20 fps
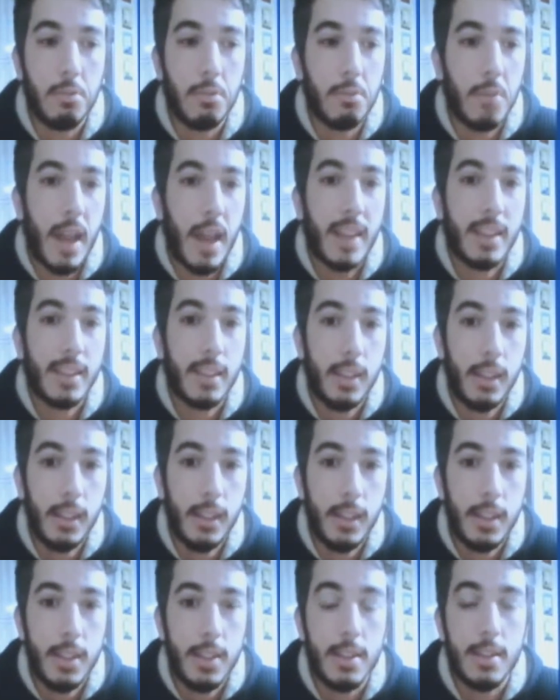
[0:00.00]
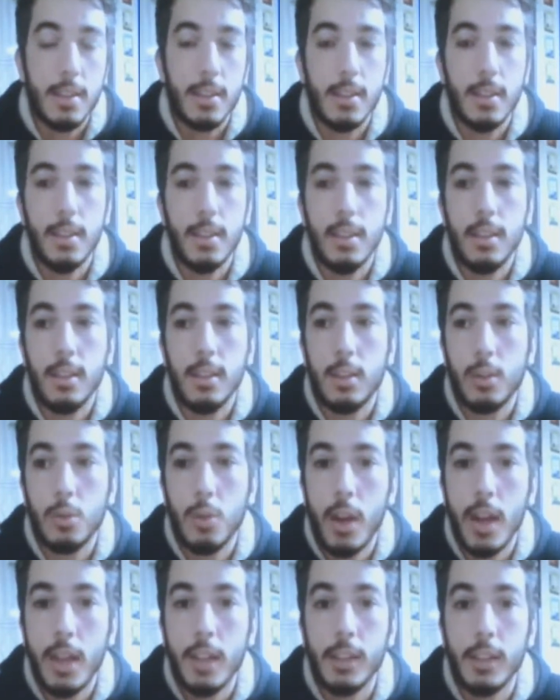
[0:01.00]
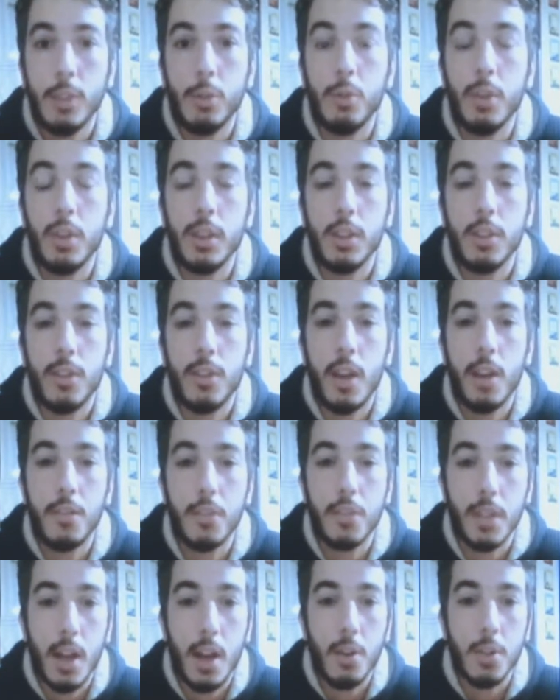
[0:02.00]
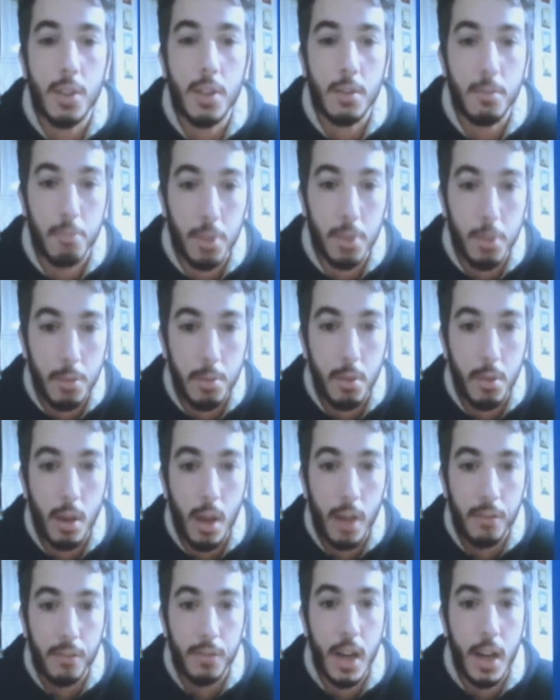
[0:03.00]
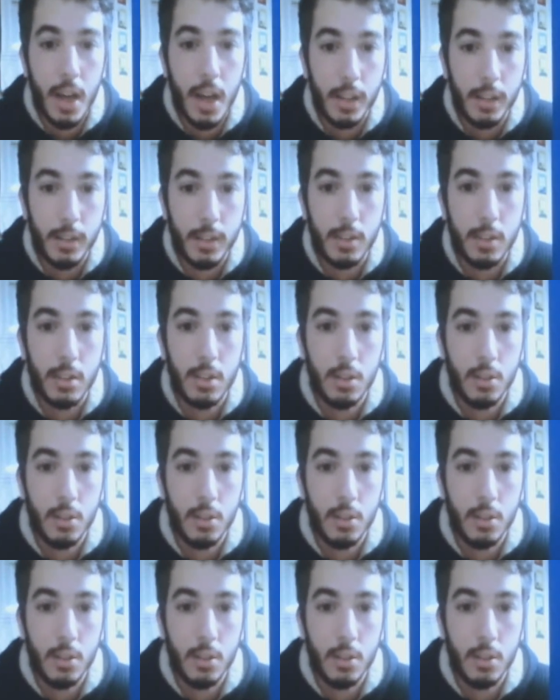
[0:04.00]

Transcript: at least 20,000-25,000 people have died